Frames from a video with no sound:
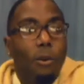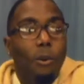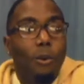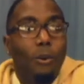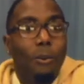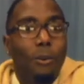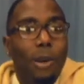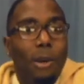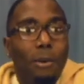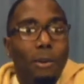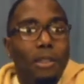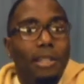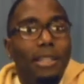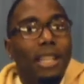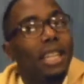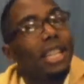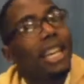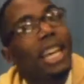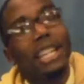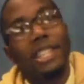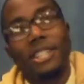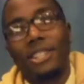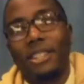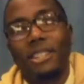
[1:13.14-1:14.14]
we were
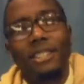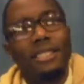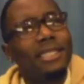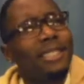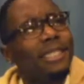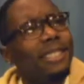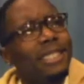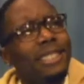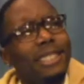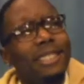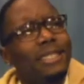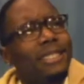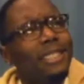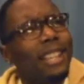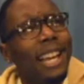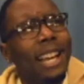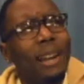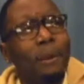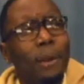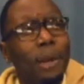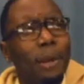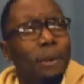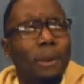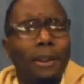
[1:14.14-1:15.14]
teenagers. She's
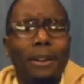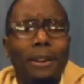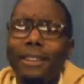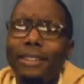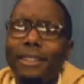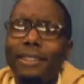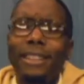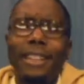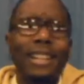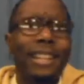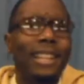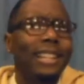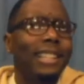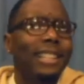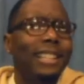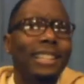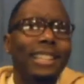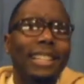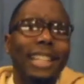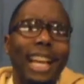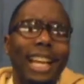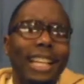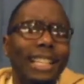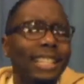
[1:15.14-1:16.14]
like, we were
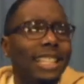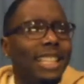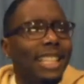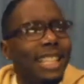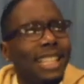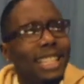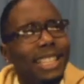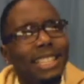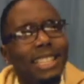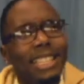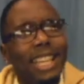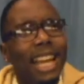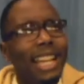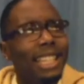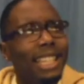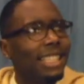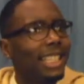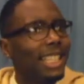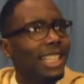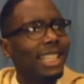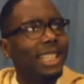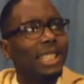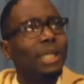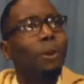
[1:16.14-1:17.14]
18,
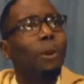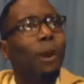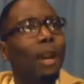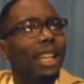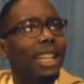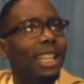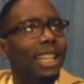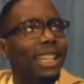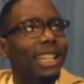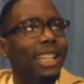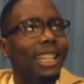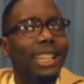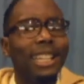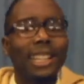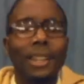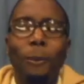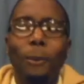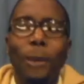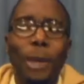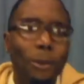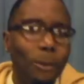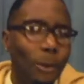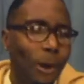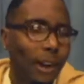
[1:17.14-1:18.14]
19, 20.
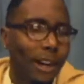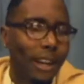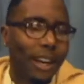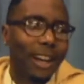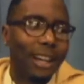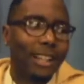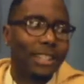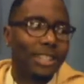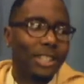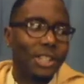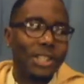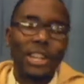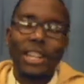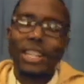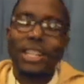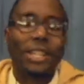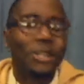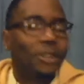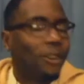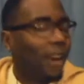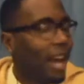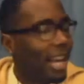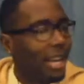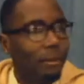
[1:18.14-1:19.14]
We were
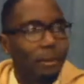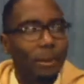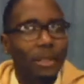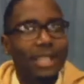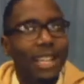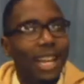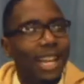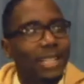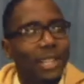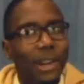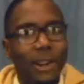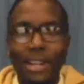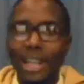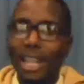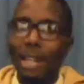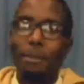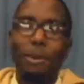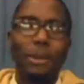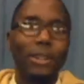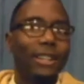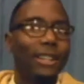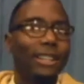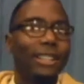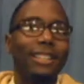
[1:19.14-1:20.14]
just trying to protect our
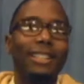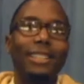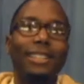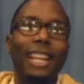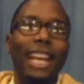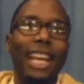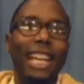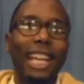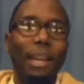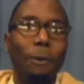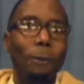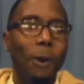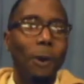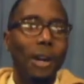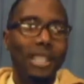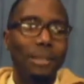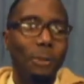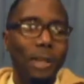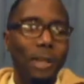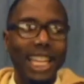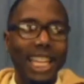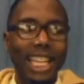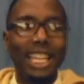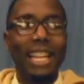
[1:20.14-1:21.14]
neighborhood. Like, it was,
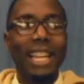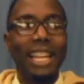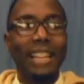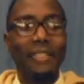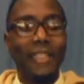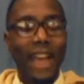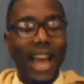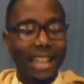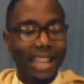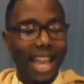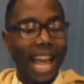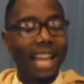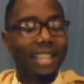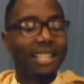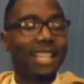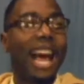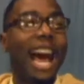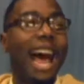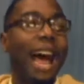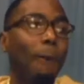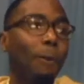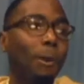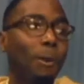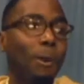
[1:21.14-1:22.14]
we didn't, at that
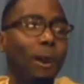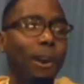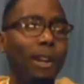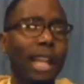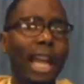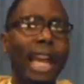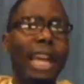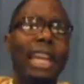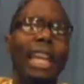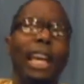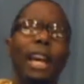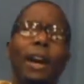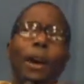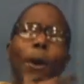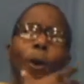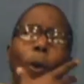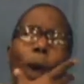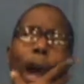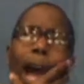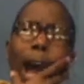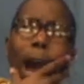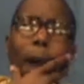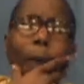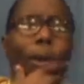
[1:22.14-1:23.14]
time, we weren't like,
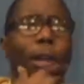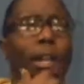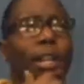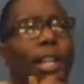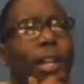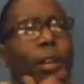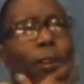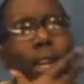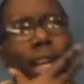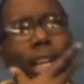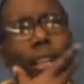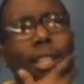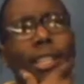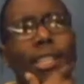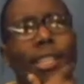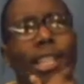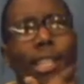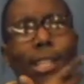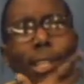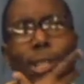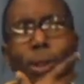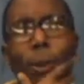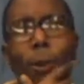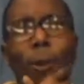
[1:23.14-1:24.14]
how are we gonna create this
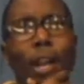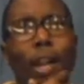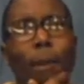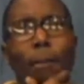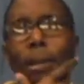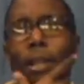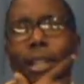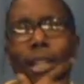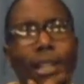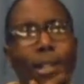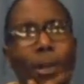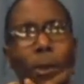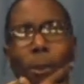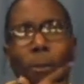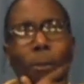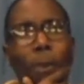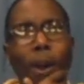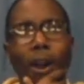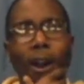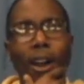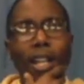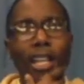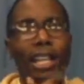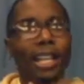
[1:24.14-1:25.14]
historic political
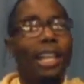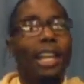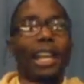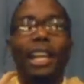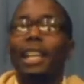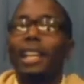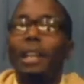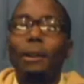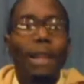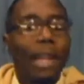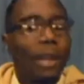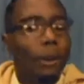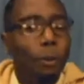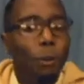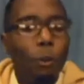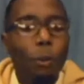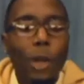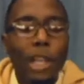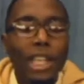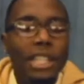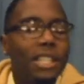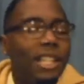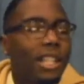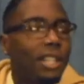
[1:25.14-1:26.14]
party? They were like,
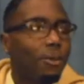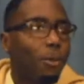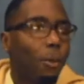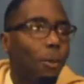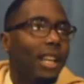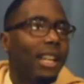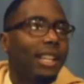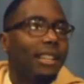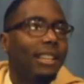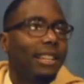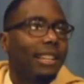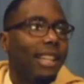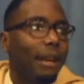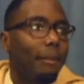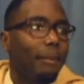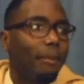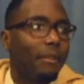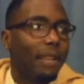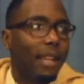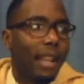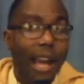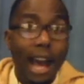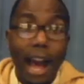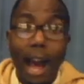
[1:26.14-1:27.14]
we just wanted
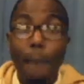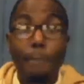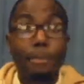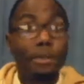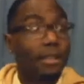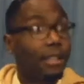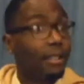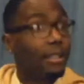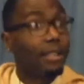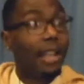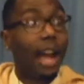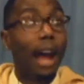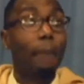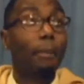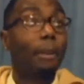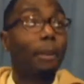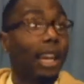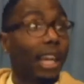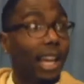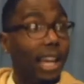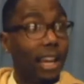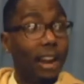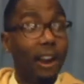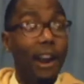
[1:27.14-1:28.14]
them, the cops, to stop
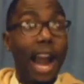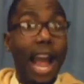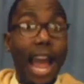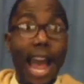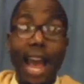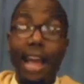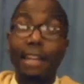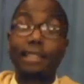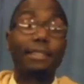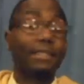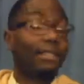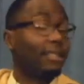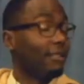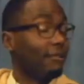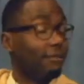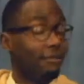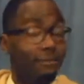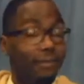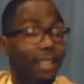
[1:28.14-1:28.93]
kicking our ass